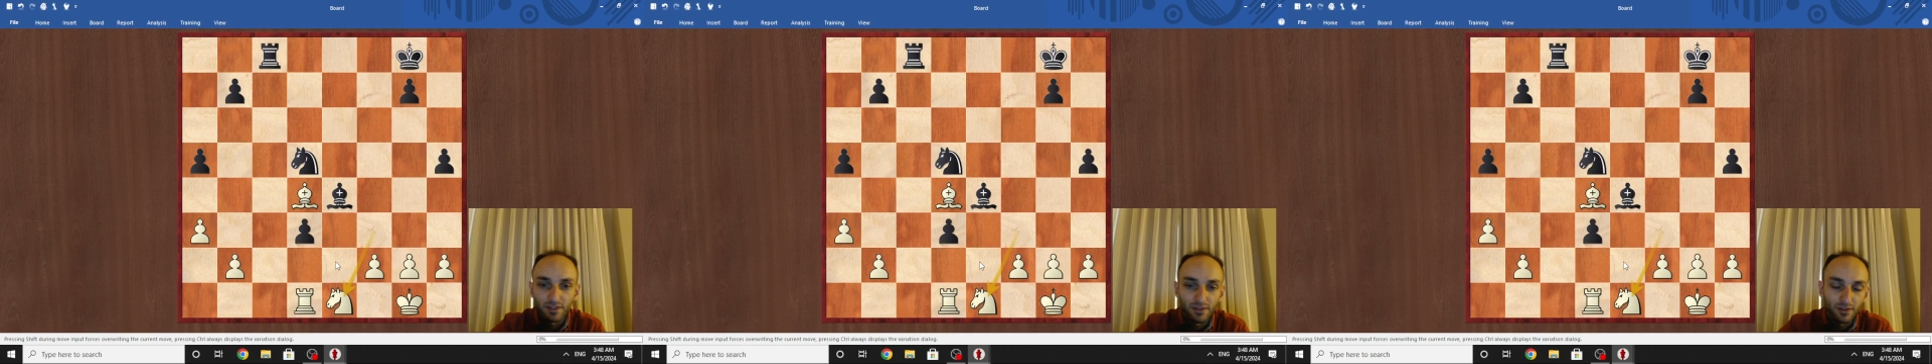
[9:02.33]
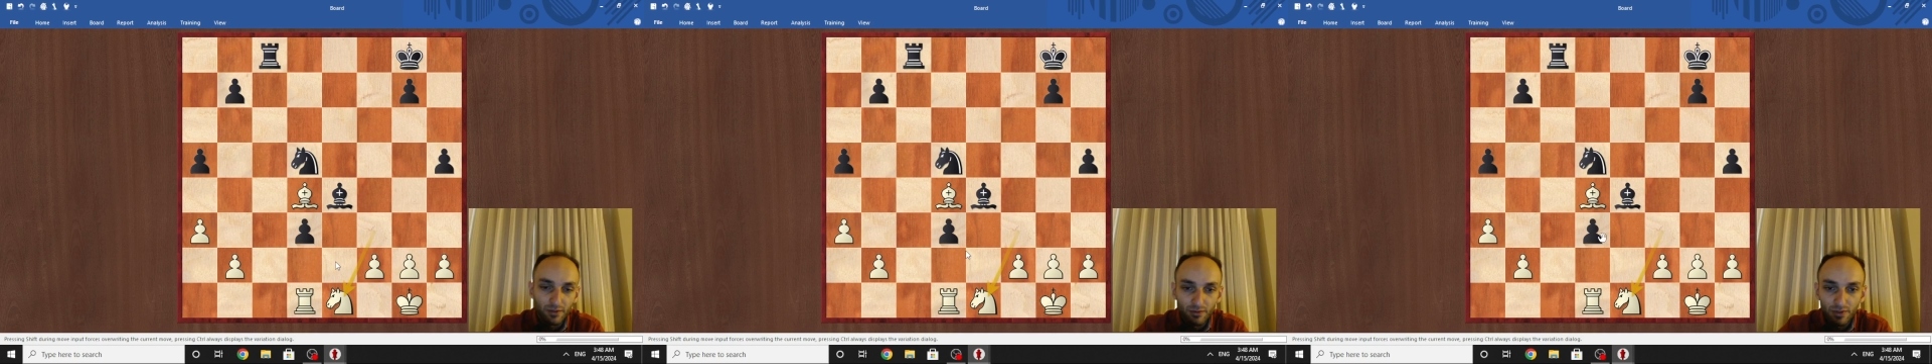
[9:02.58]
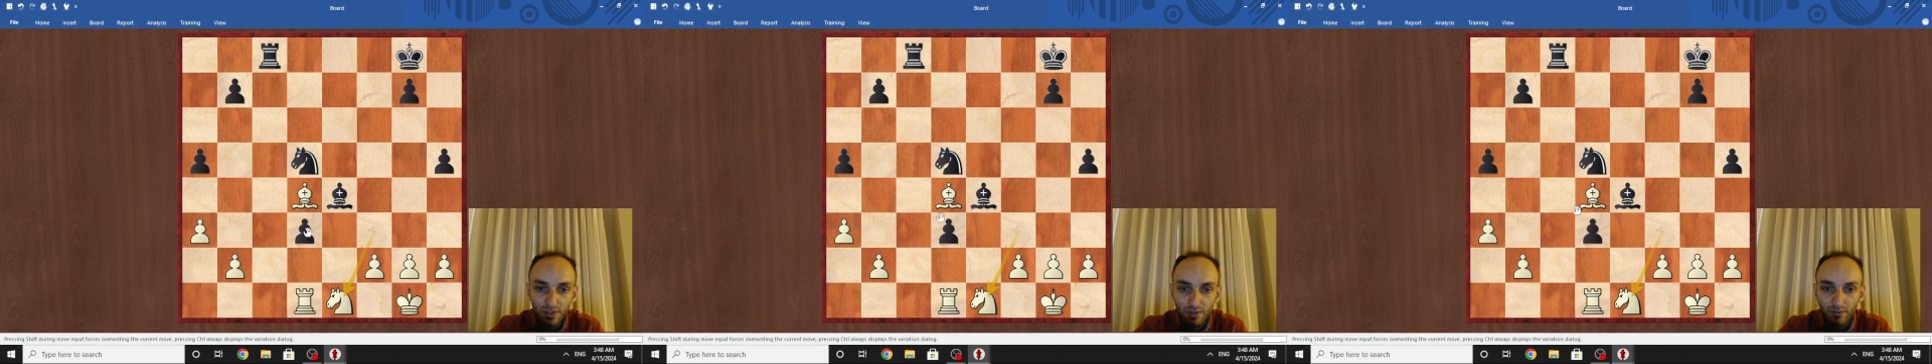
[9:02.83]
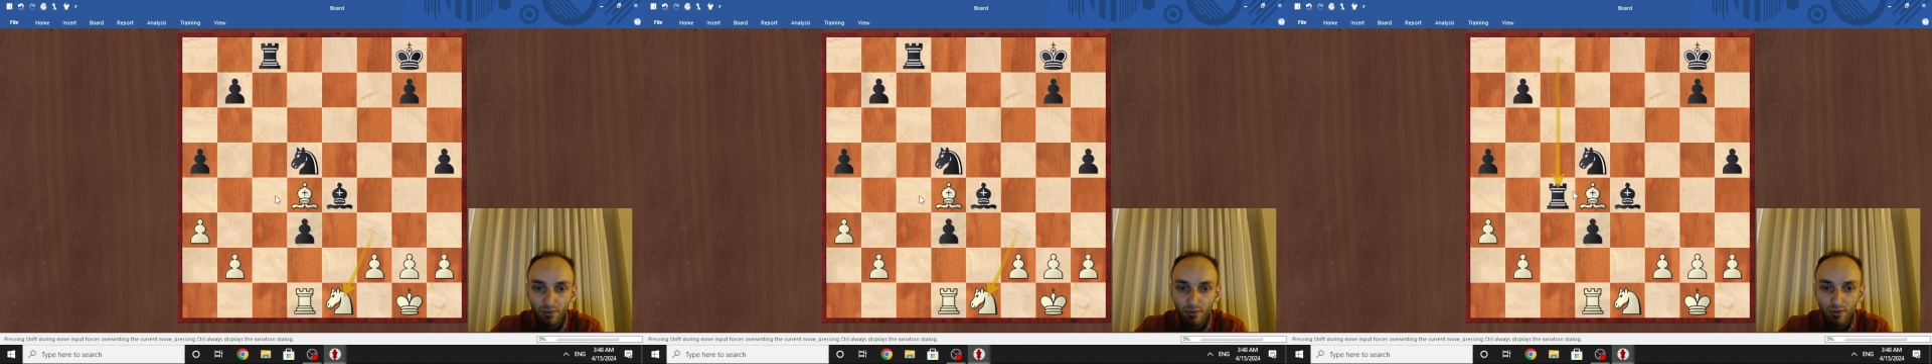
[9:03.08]
rook
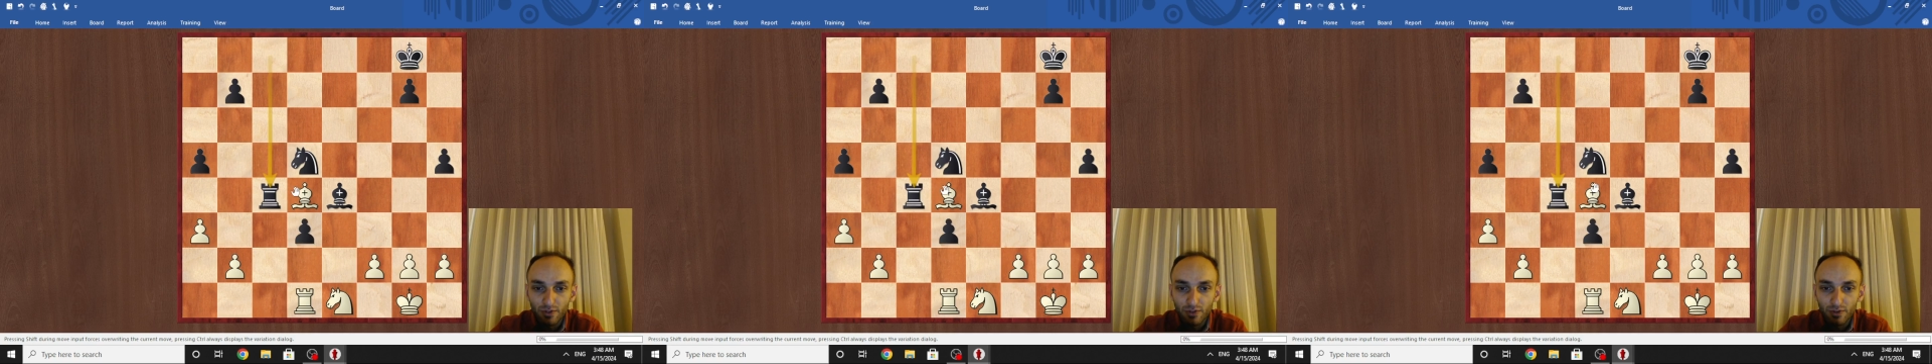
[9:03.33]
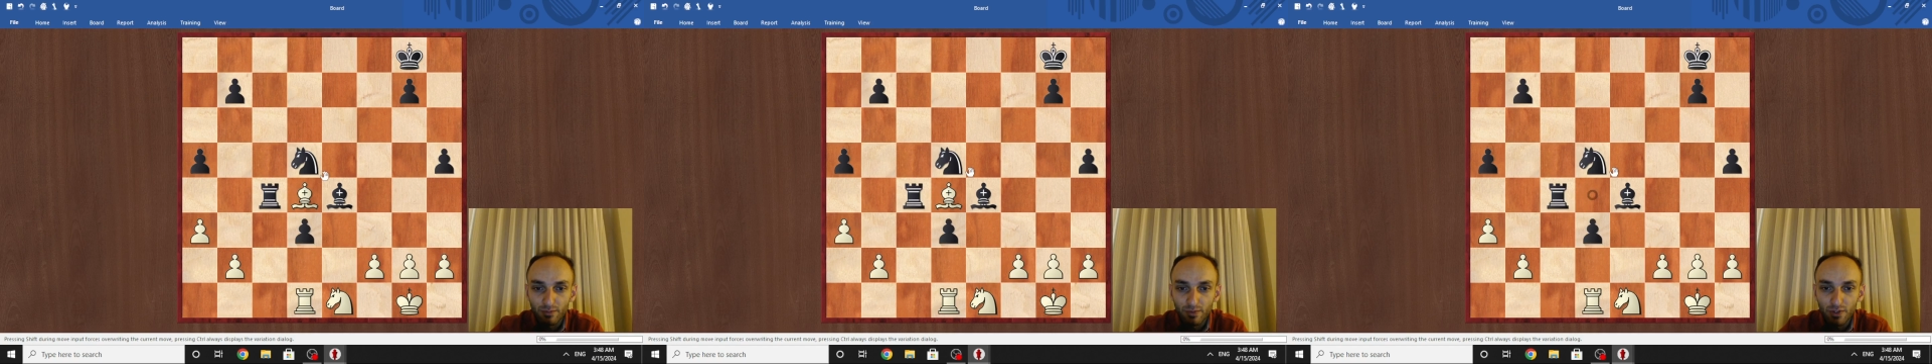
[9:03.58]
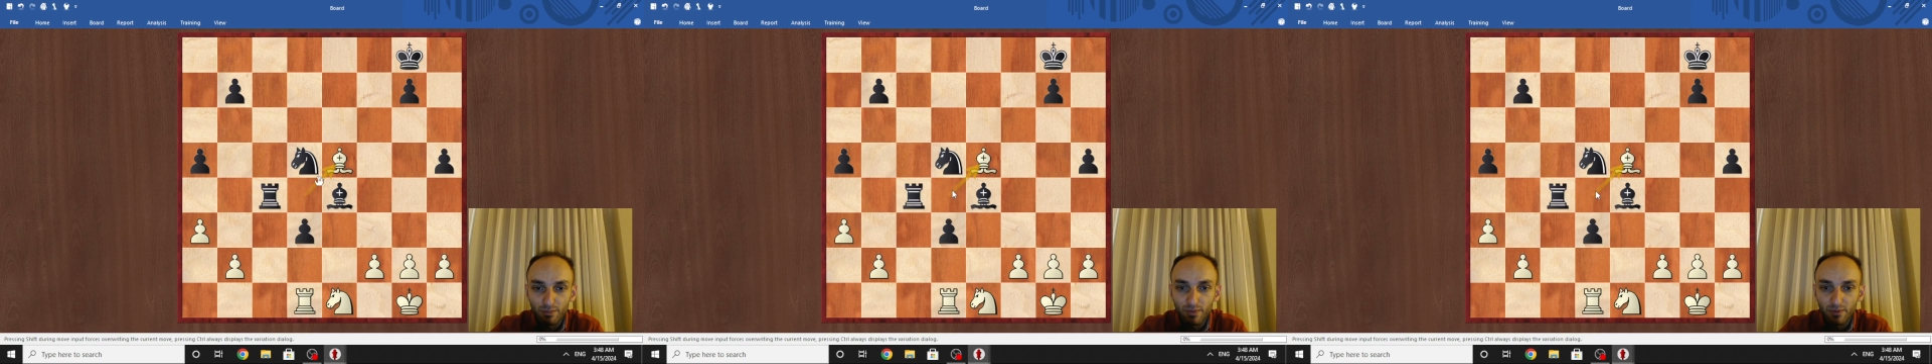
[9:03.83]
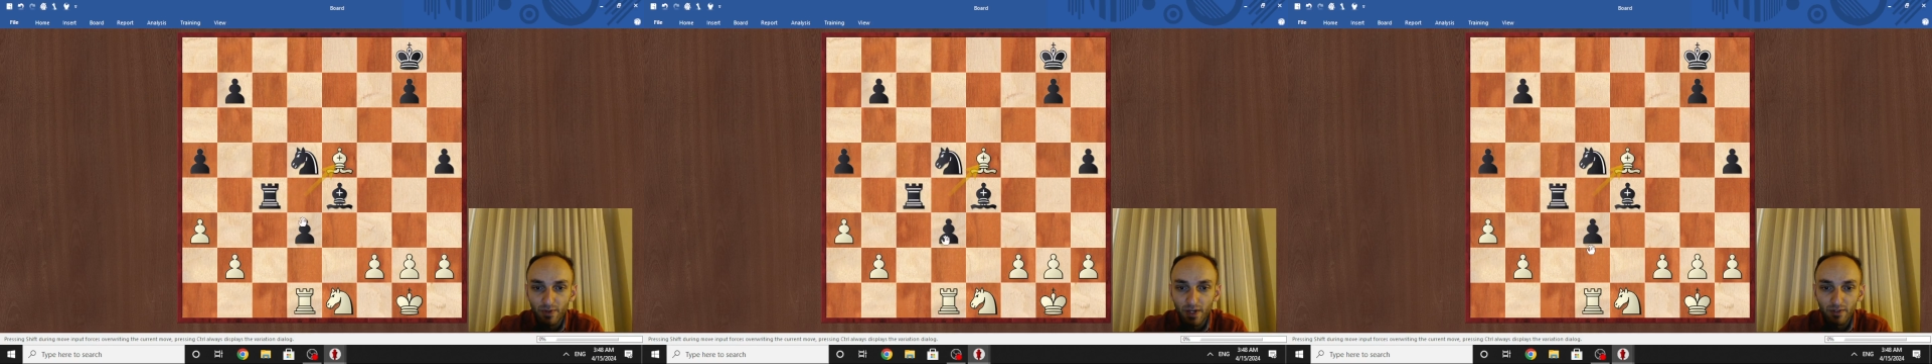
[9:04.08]
c4, bishop
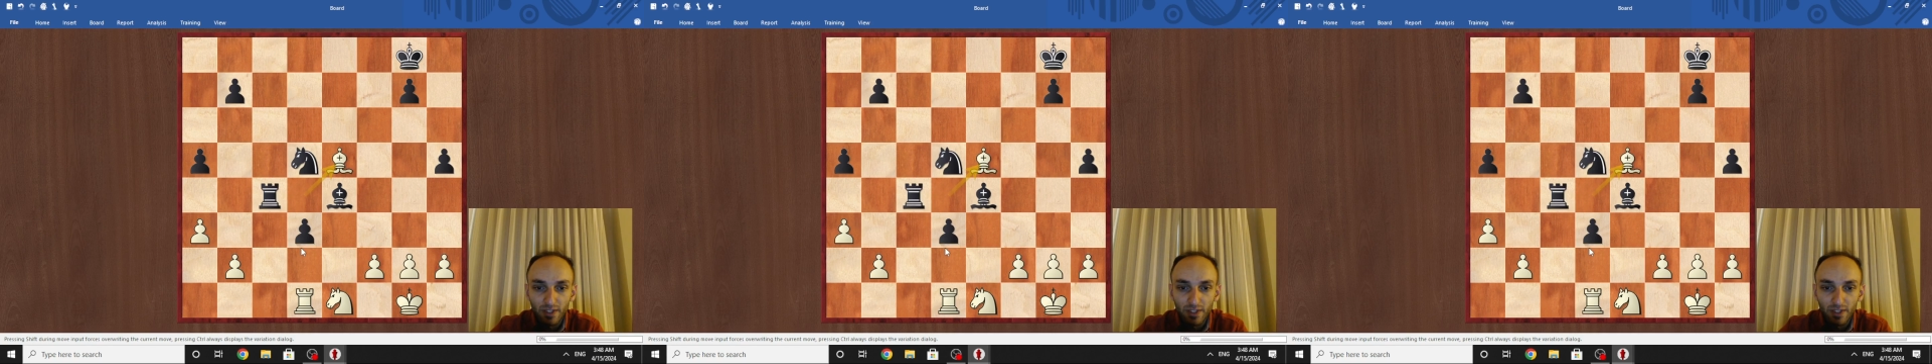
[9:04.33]
e5,